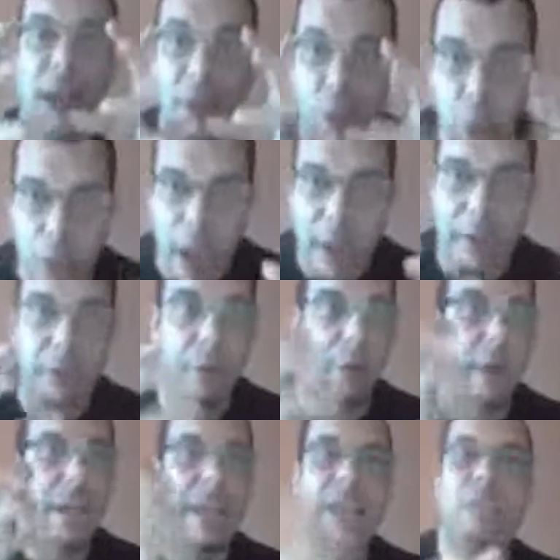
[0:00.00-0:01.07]
because that
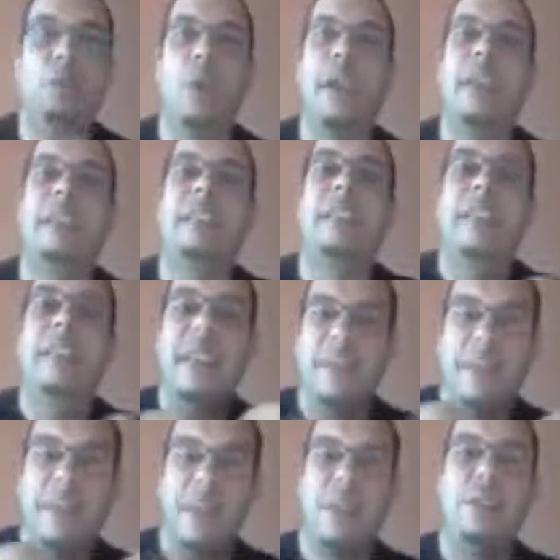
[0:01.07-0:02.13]
tracker is what is